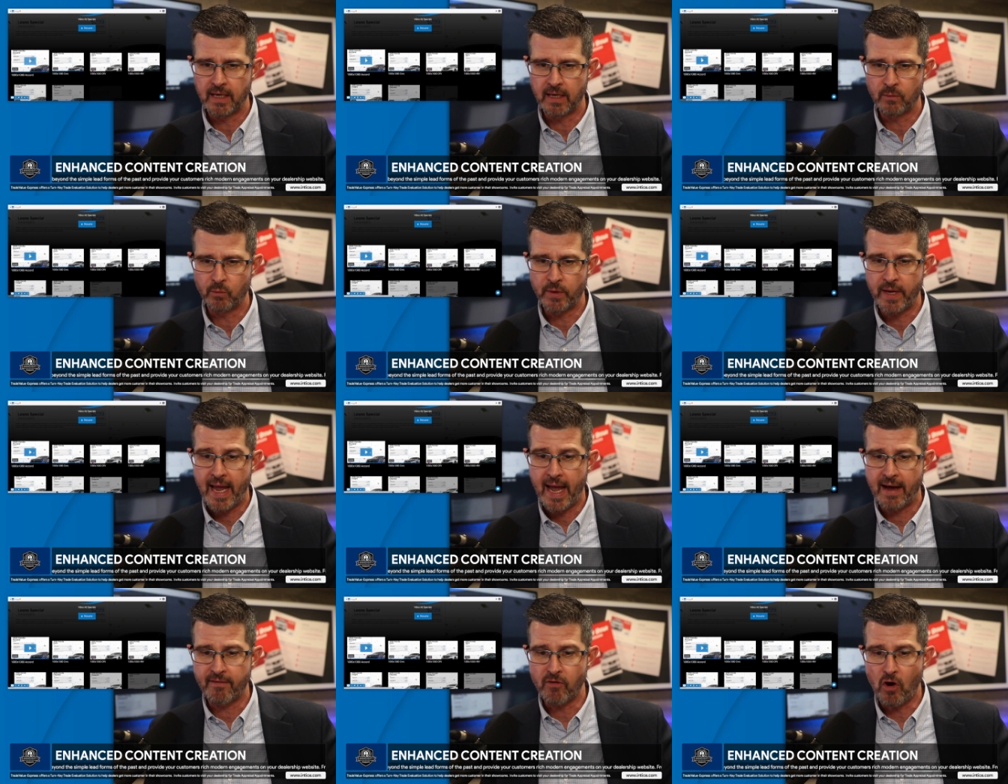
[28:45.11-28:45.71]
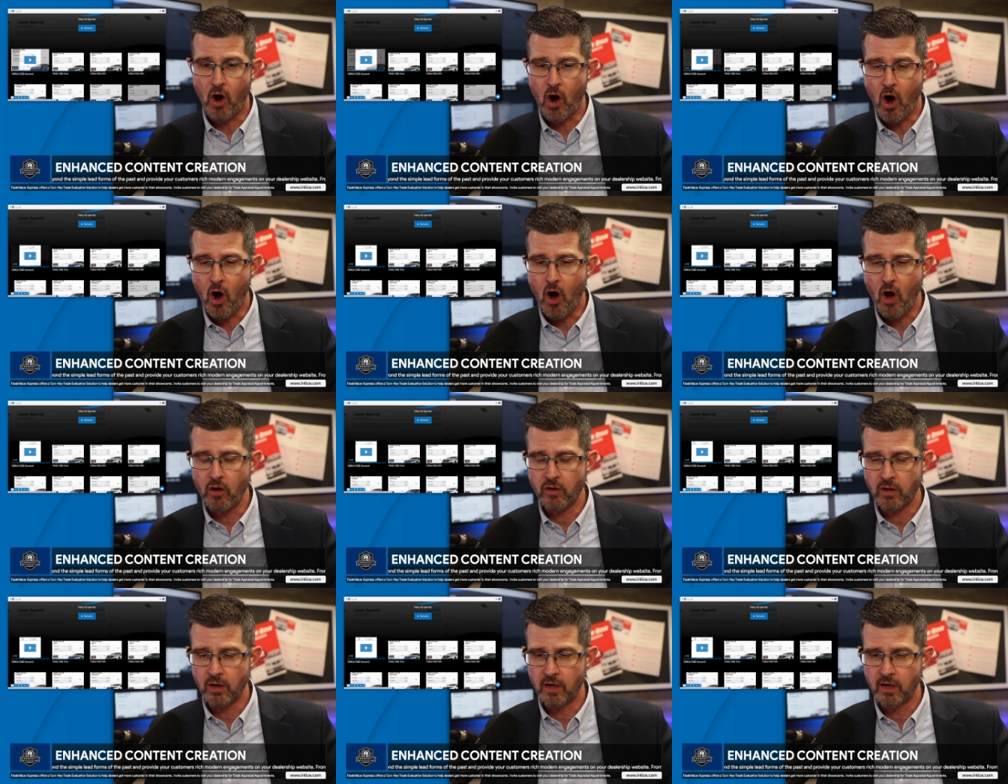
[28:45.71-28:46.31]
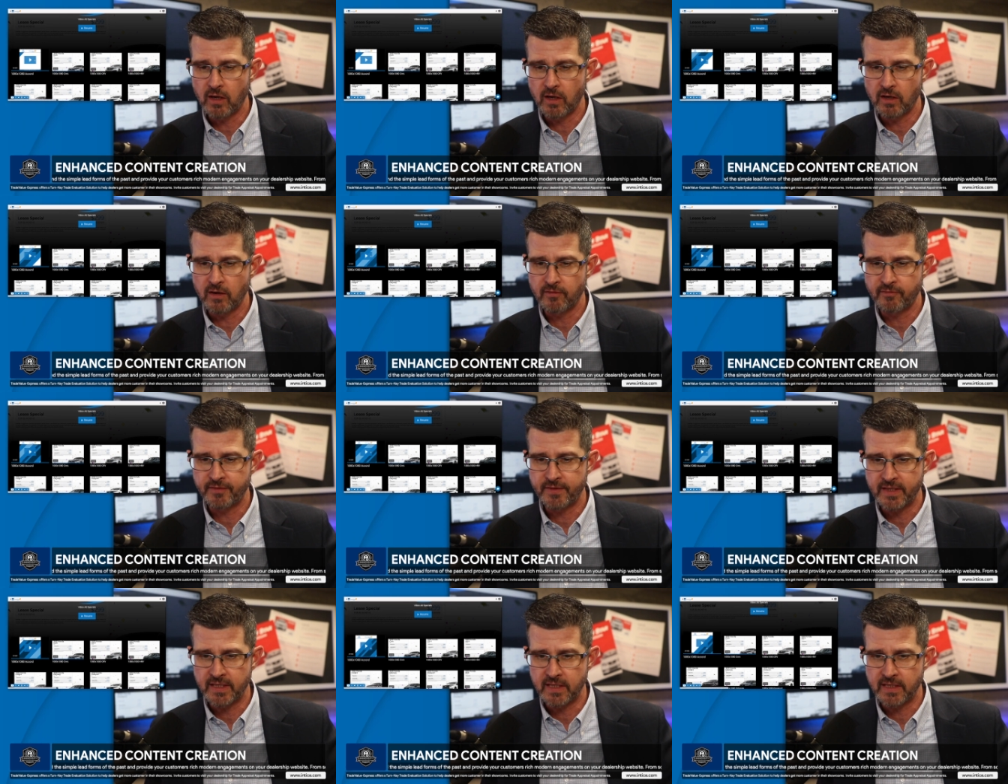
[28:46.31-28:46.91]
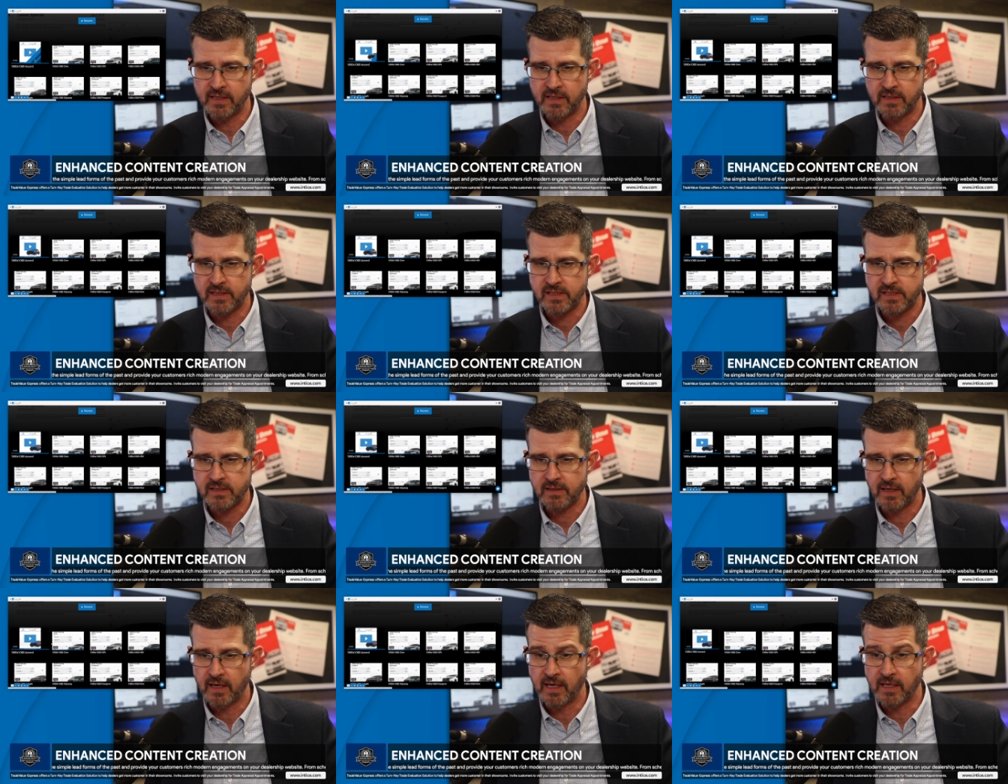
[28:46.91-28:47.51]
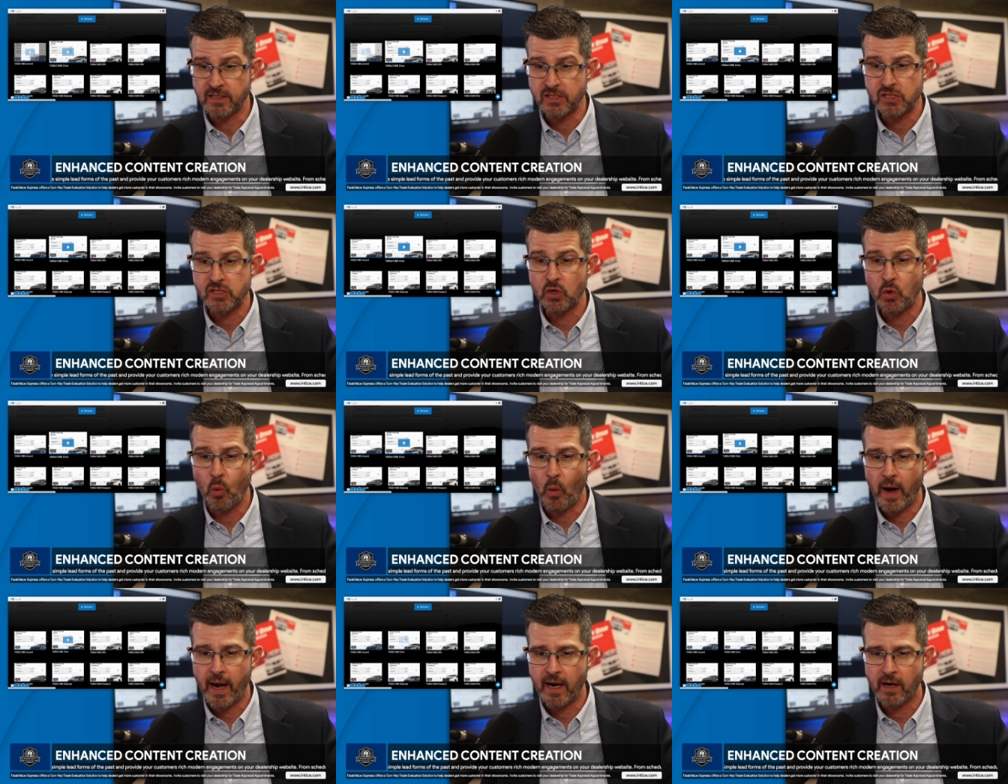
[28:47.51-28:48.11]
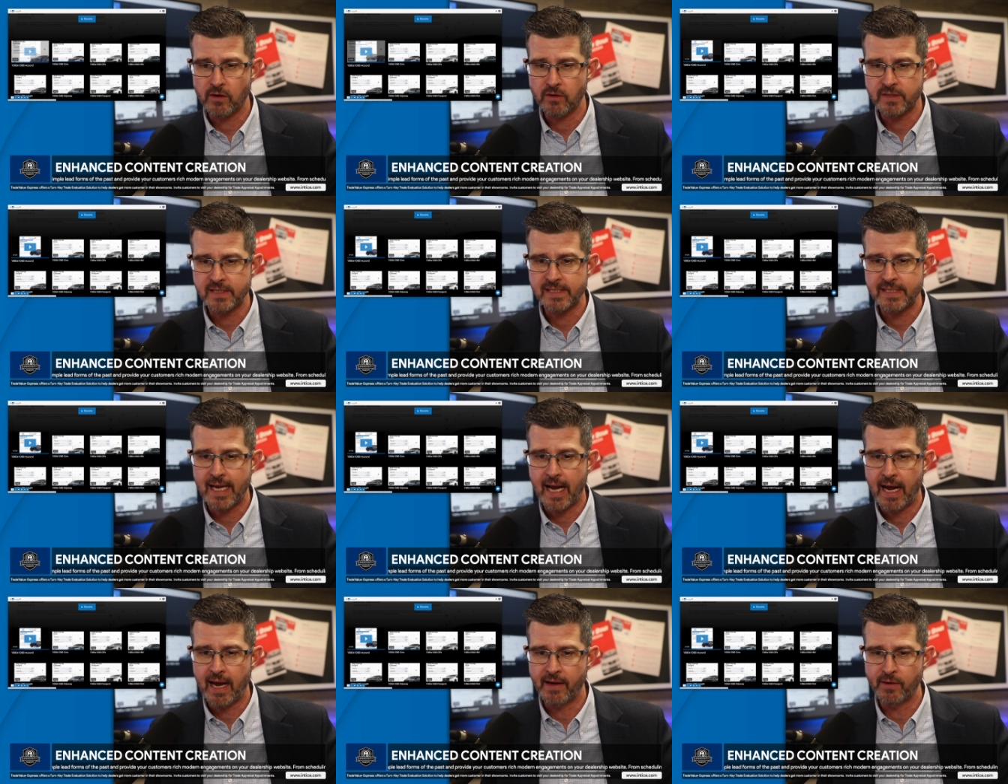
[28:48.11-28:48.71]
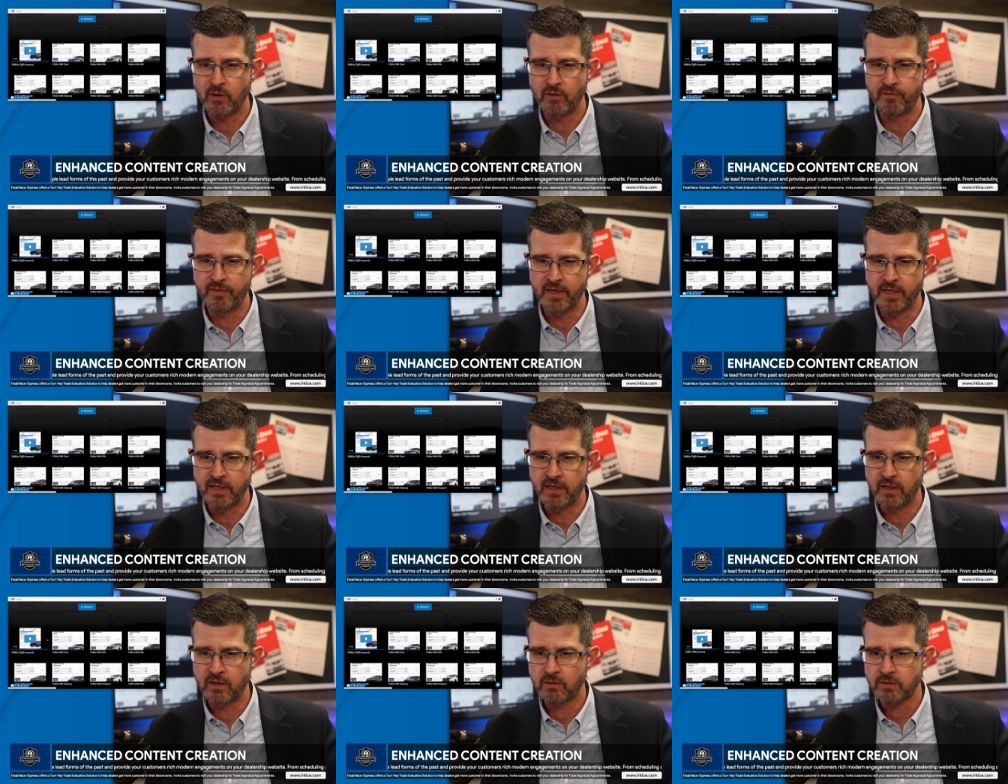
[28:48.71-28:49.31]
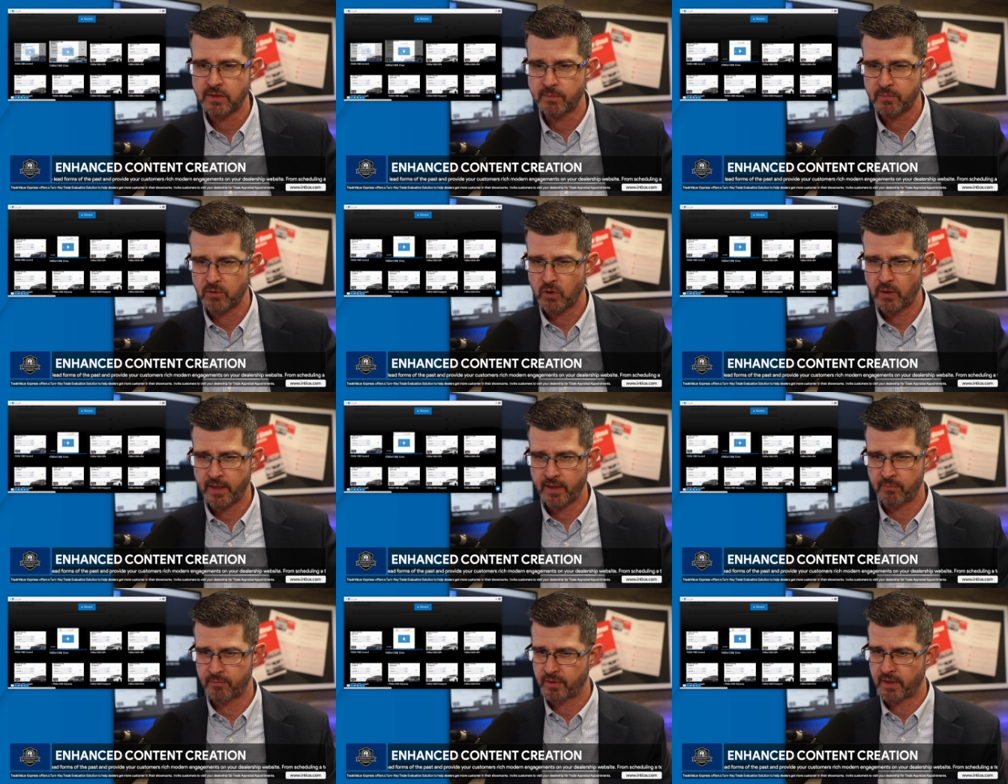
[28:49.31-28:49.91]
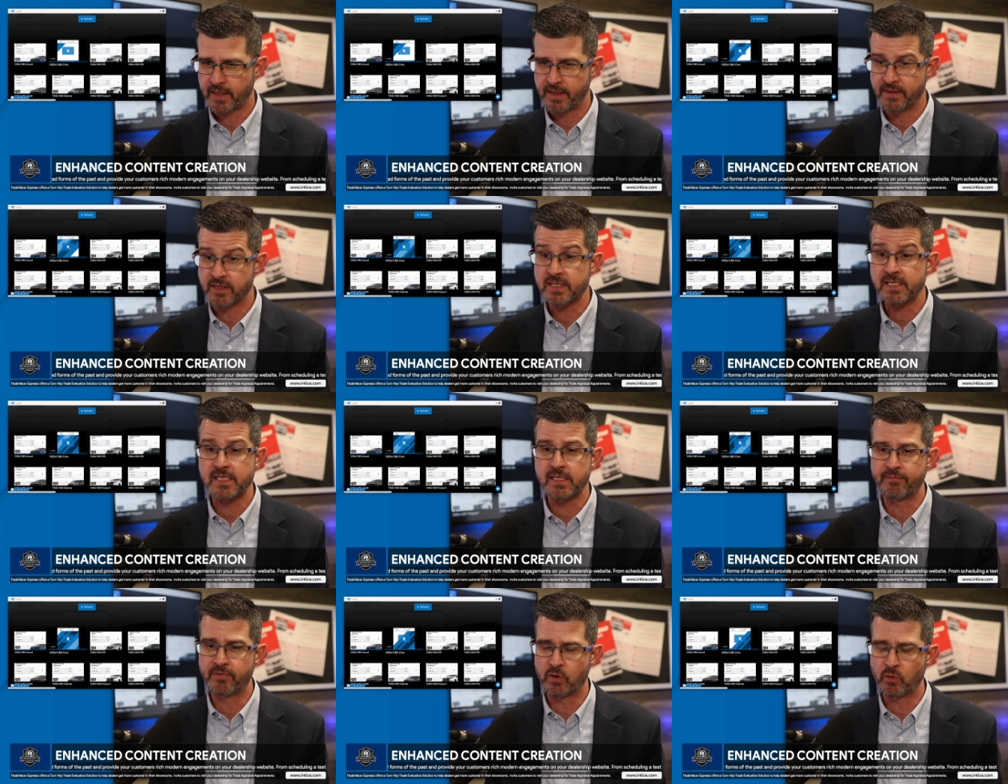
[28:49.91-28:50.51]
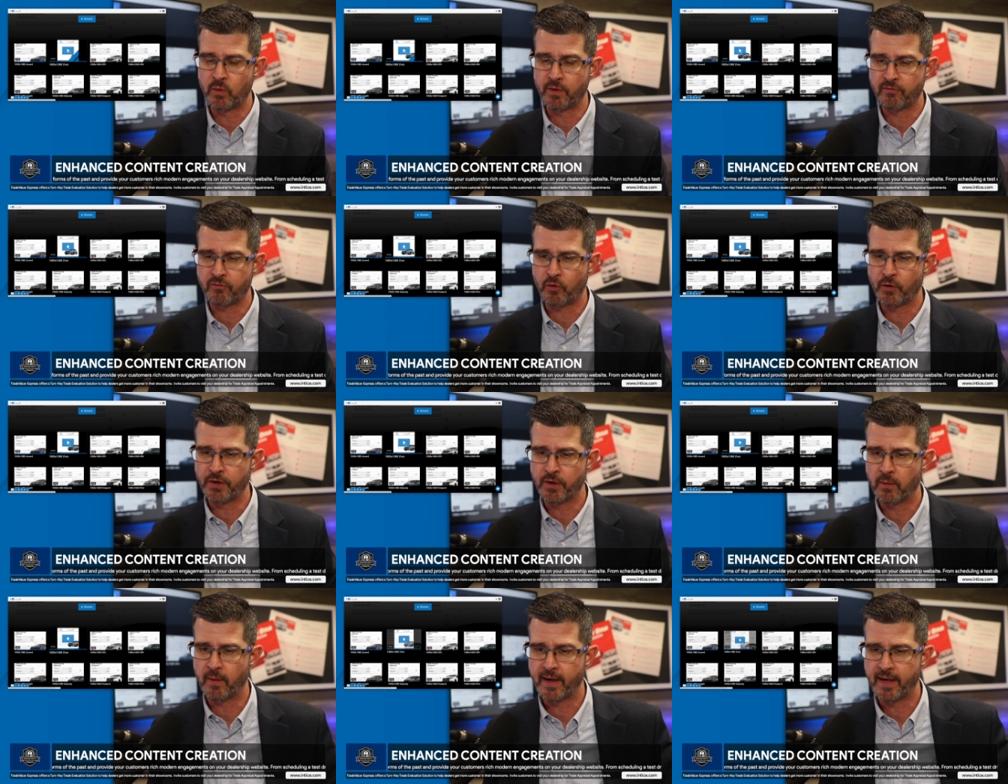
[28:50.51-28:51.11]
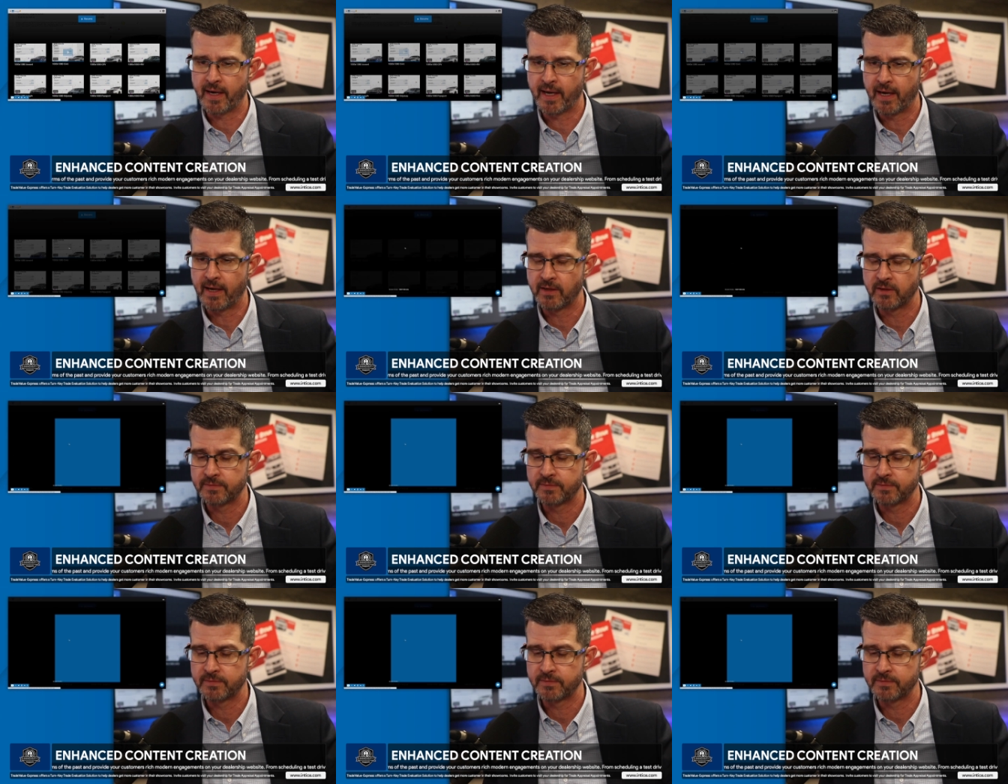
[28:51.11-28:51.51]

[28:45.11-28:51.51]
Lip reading: We have all of these square style videos. Go ahead and play the Civic one for you right now.